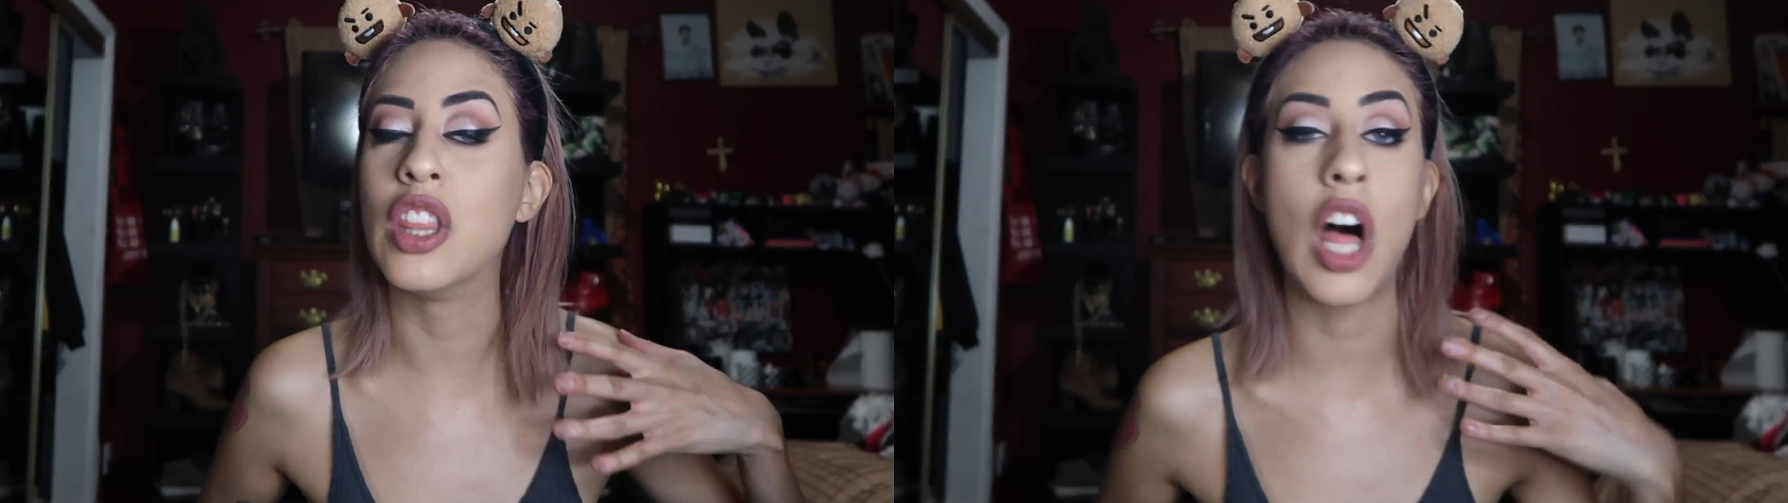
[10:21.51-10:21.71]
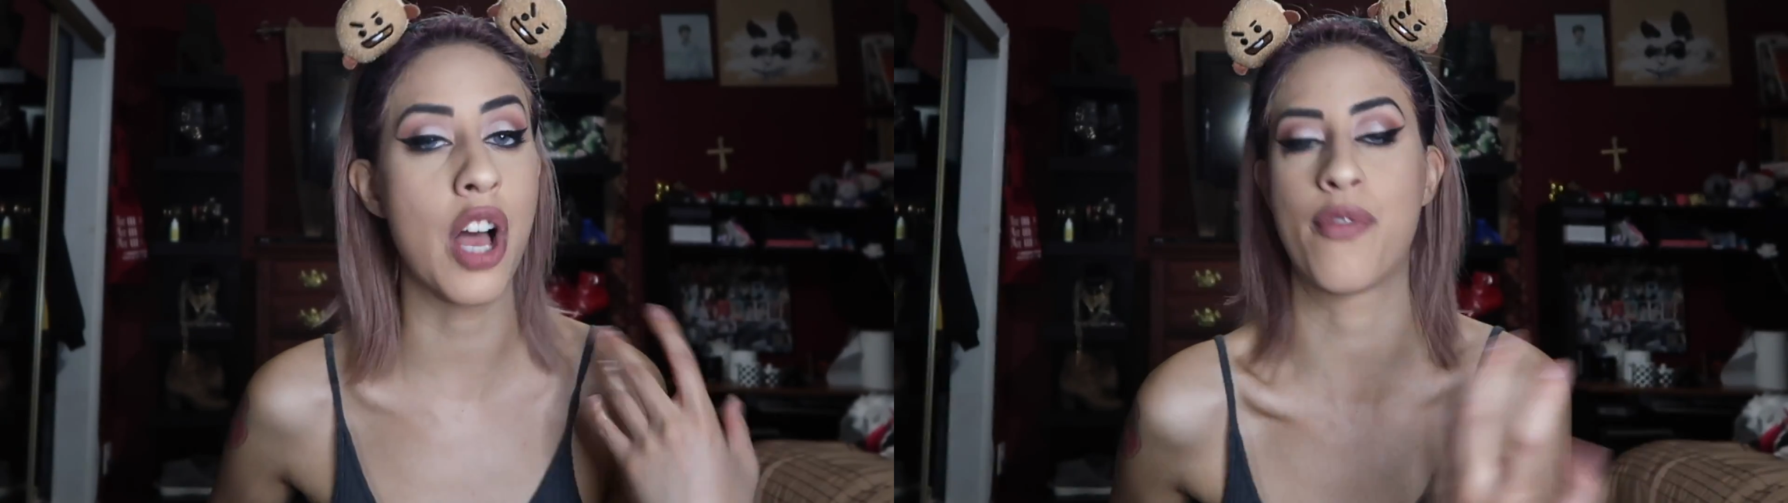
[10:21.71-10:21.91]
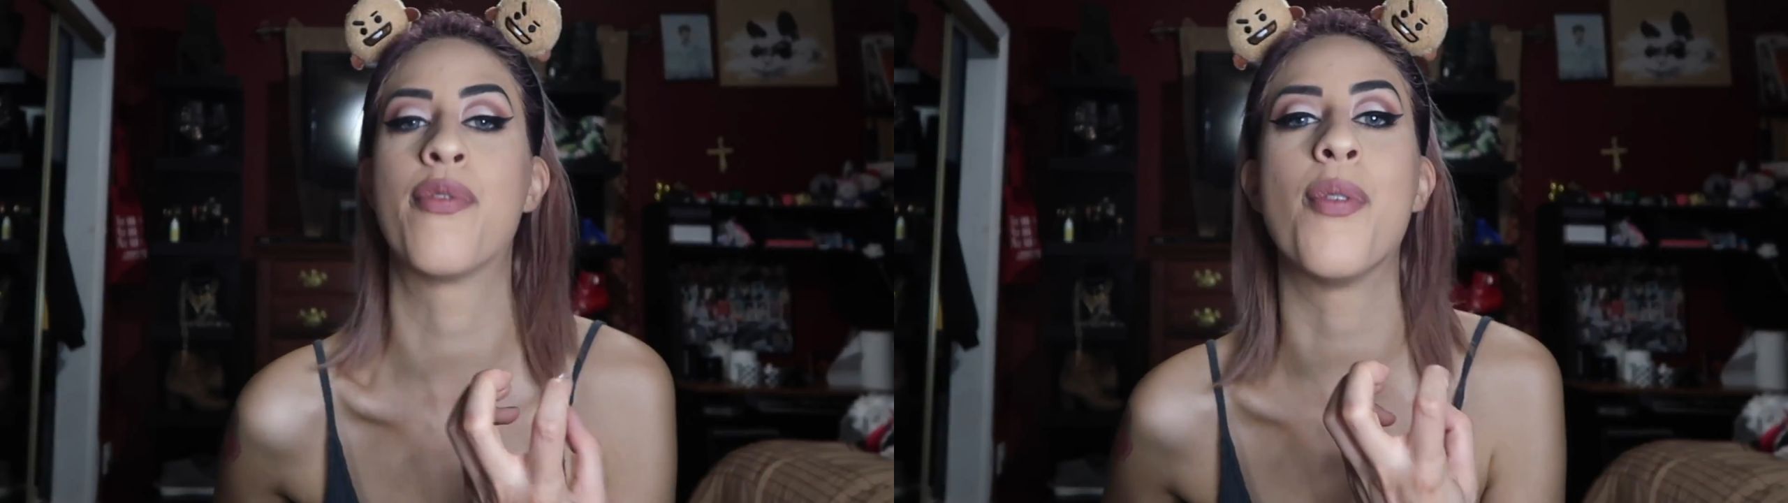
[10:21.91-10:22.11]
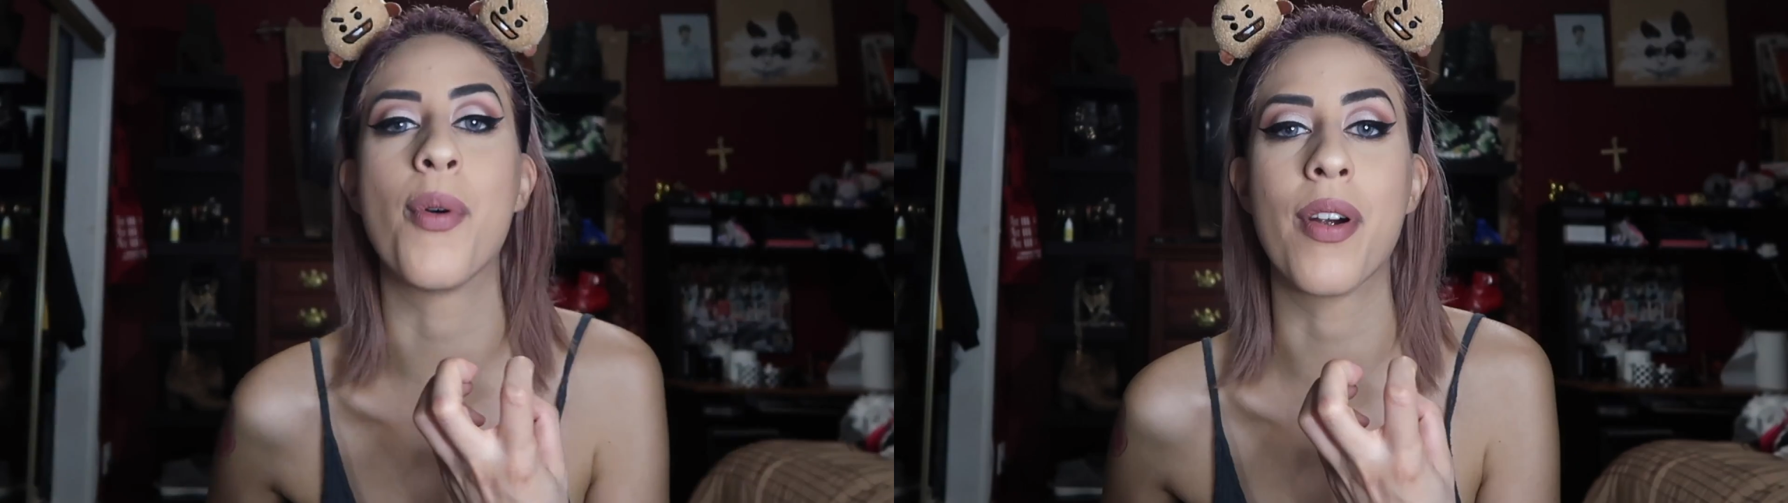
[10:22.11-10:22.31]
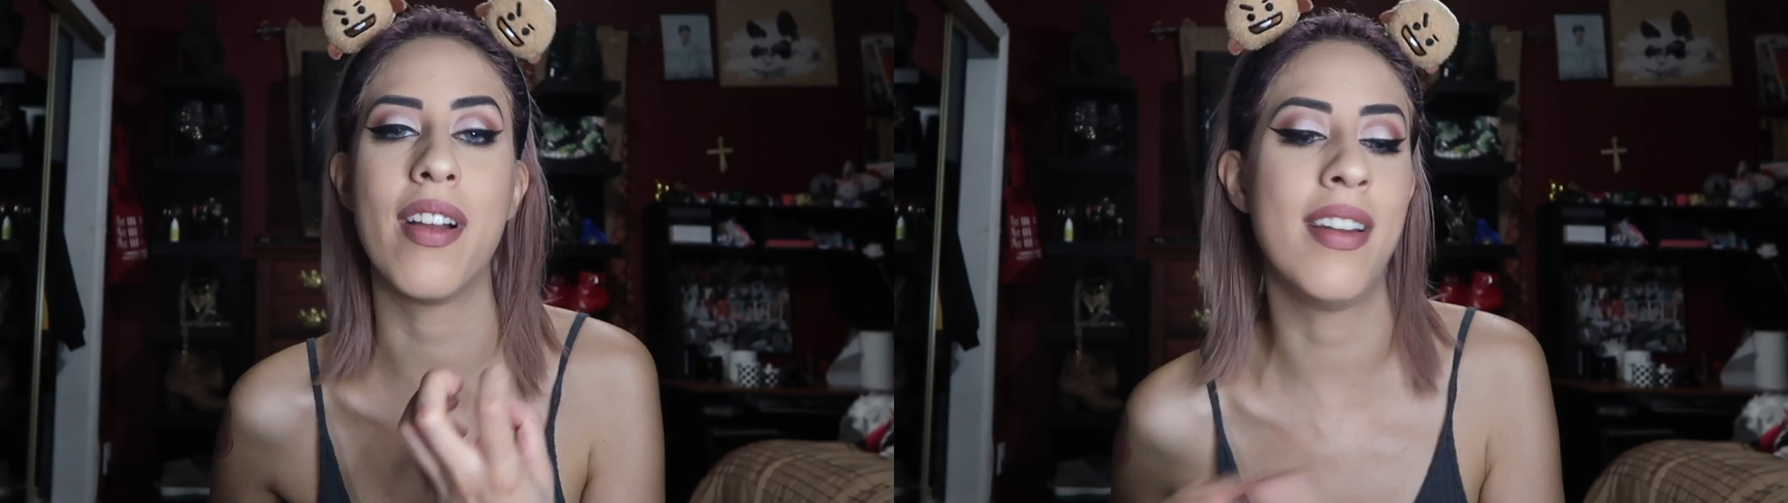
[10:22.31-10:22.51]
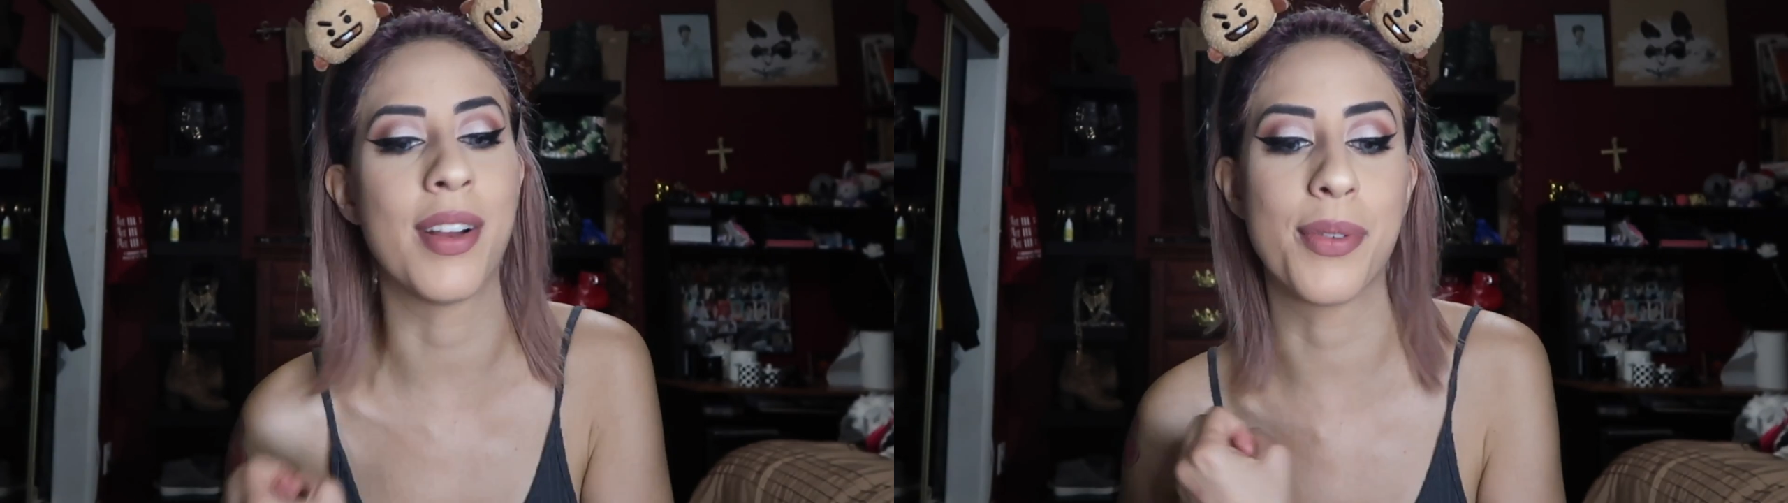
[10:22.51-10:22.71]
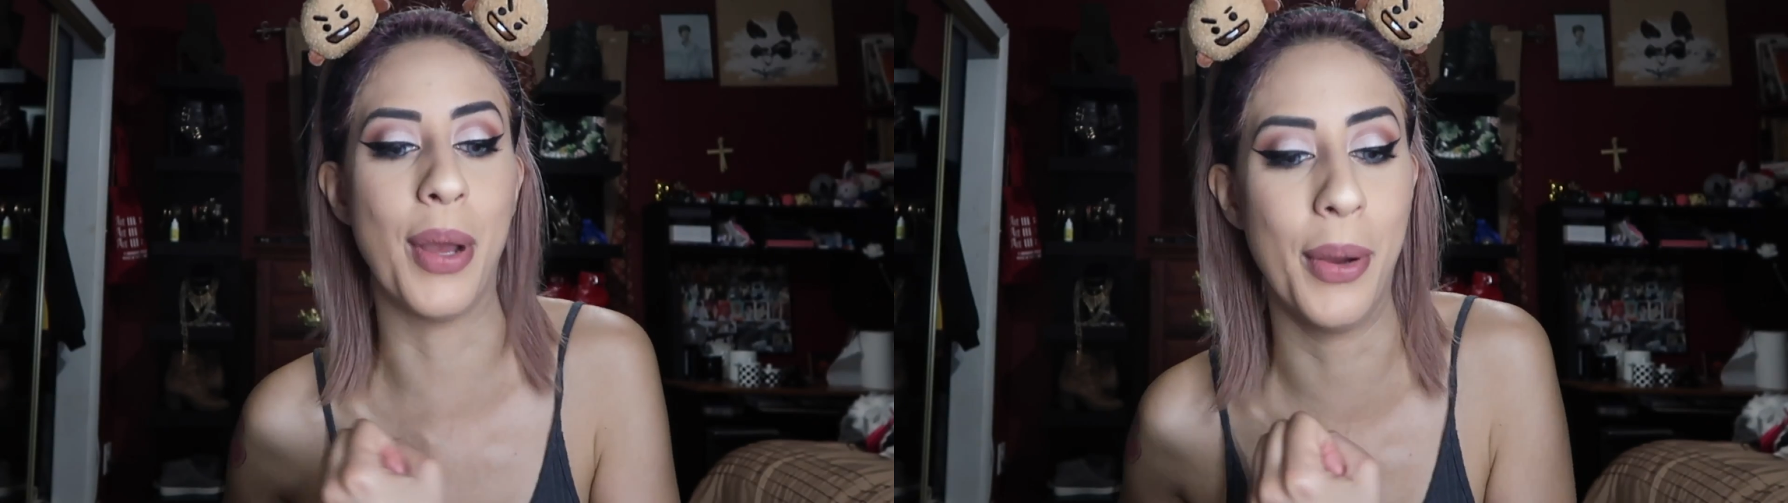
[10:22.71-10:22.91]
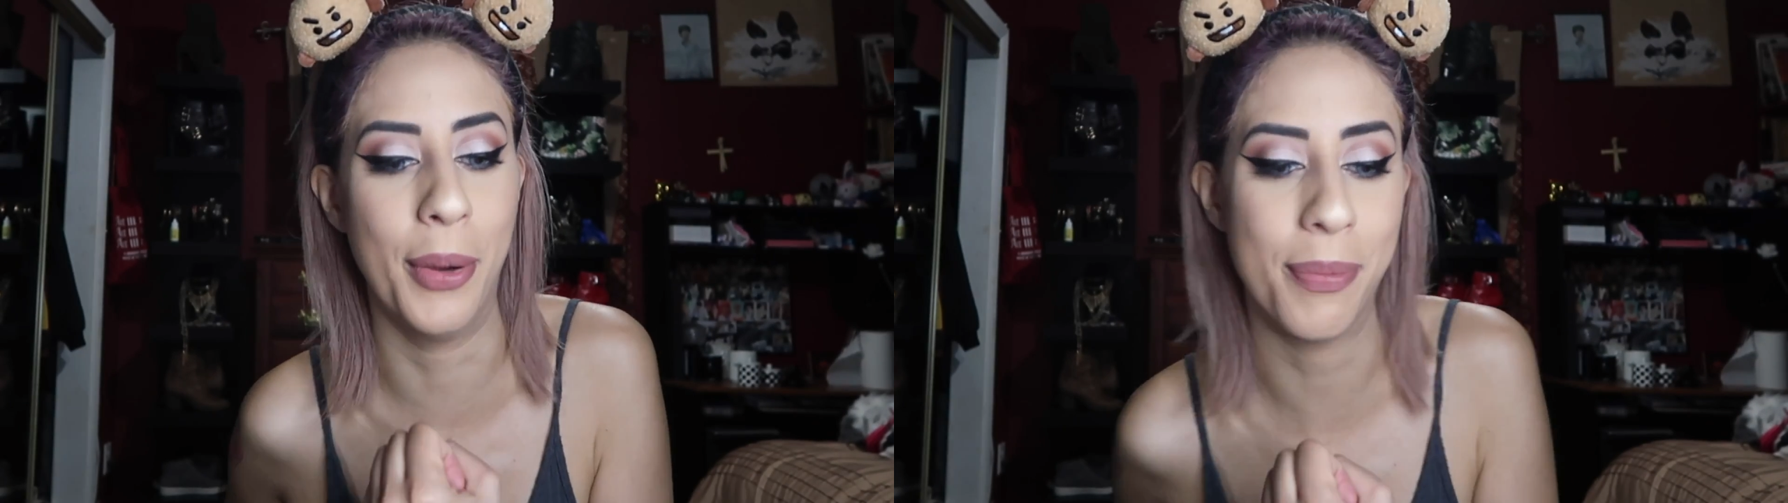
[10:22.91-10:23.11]
long for in a
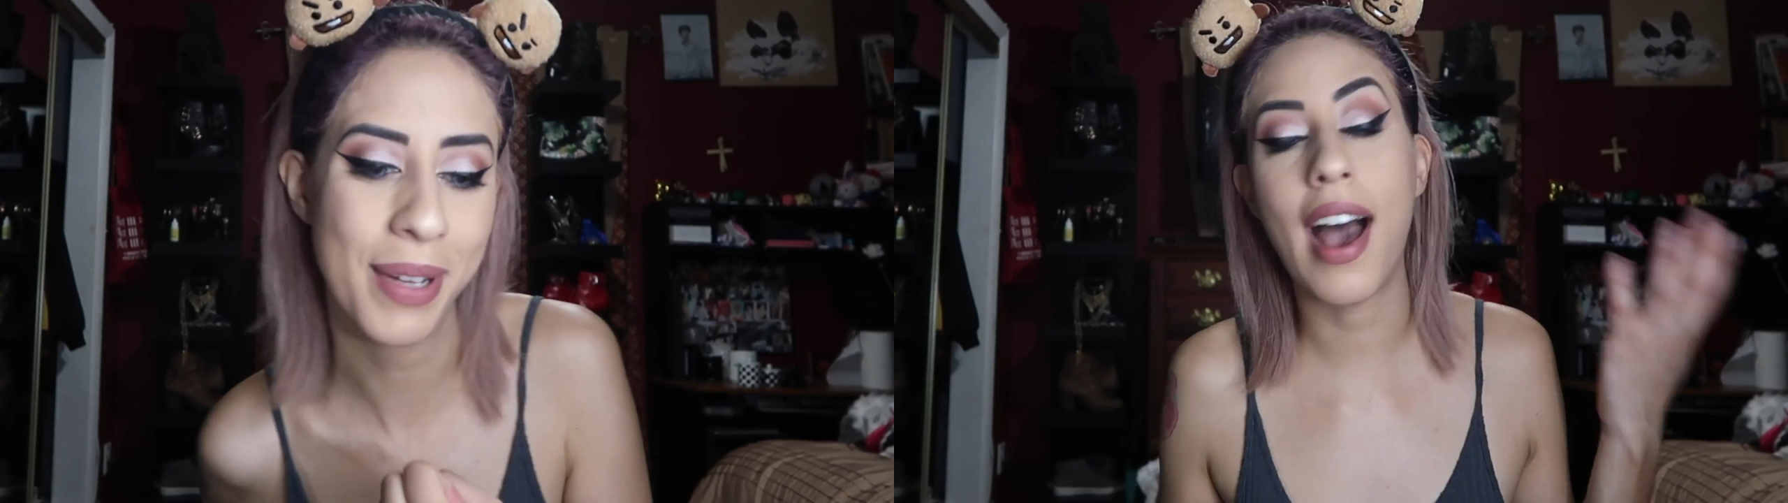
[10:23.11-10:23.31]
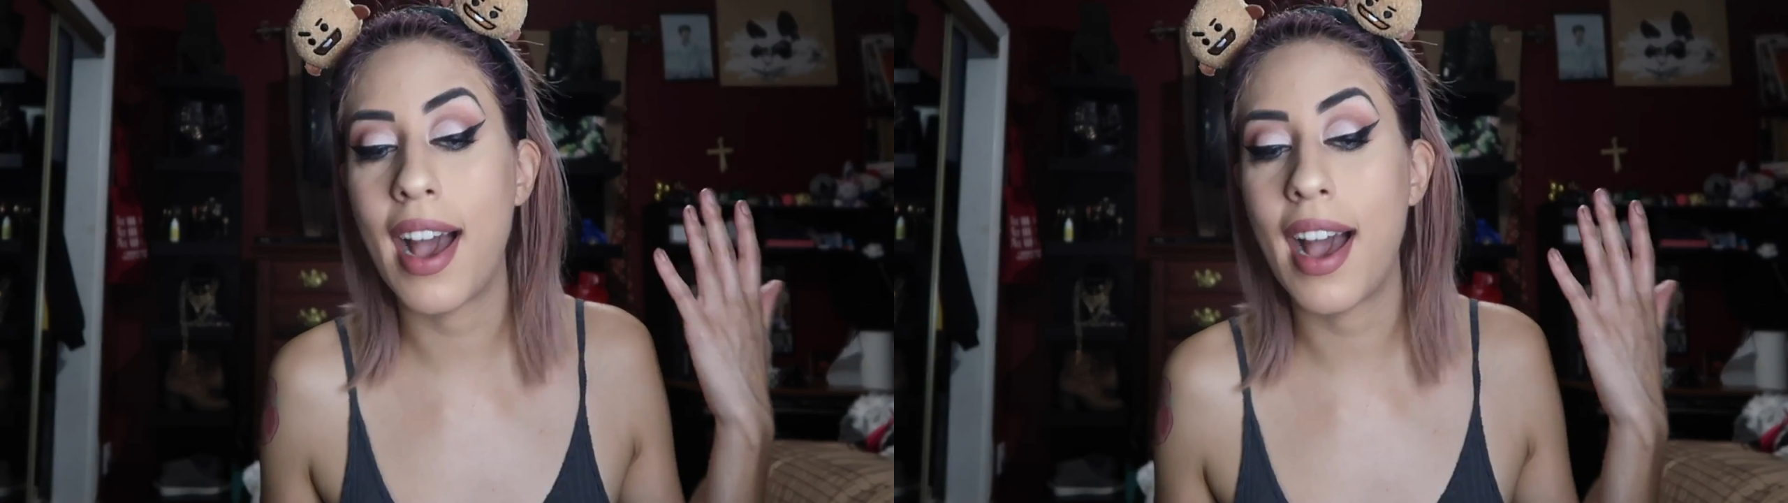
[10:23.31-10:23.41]
group.